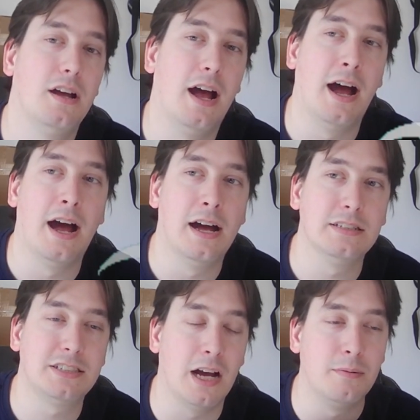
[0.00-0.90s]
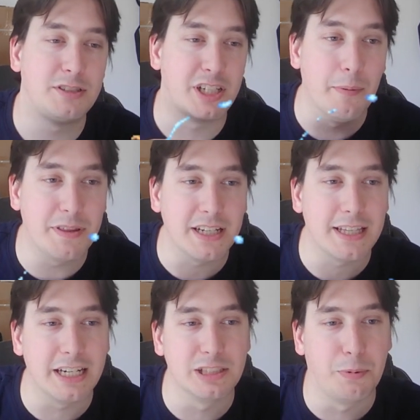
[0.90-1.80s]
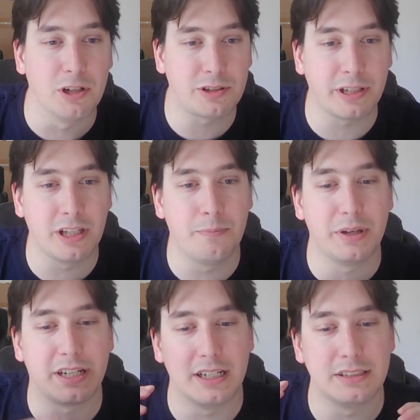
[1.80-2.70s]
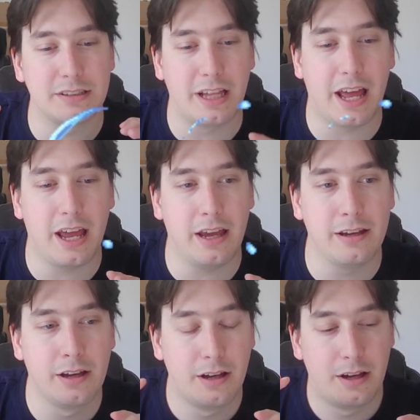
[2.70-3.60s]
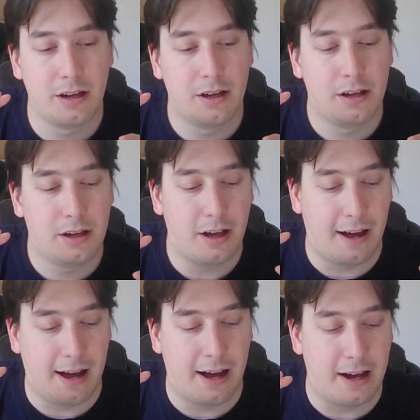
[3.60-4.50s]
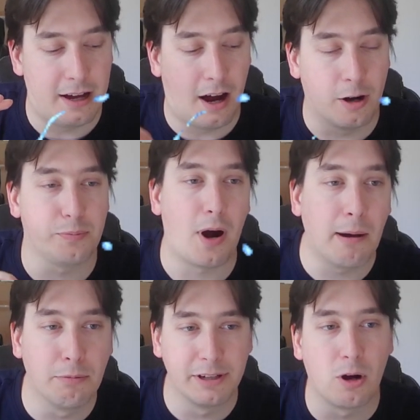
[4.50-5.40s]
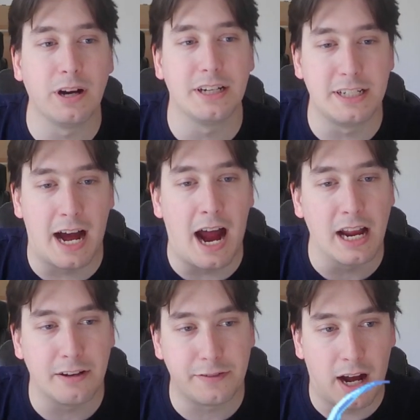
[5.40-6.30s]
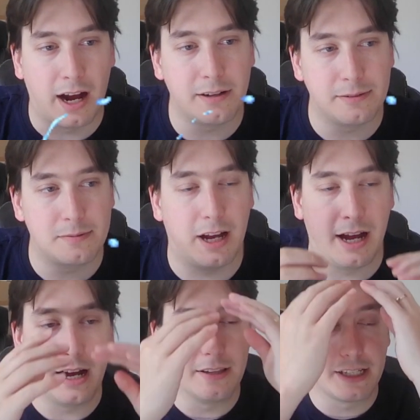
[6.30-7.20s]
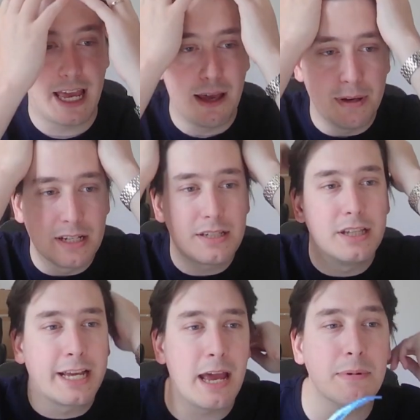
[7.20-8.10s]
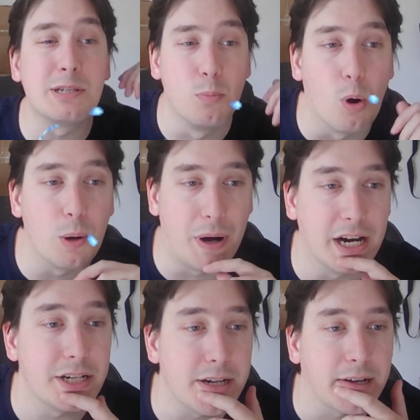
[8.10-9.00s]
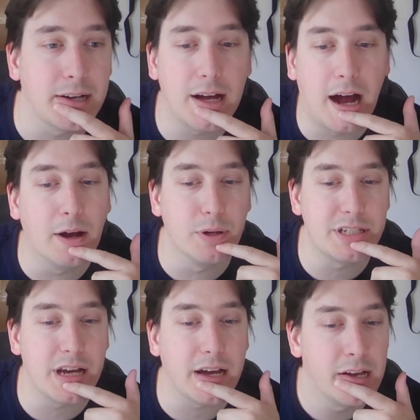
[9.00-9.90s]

something that is bolstering them, because they are probably going to die if not. The game is more punishing, I would say.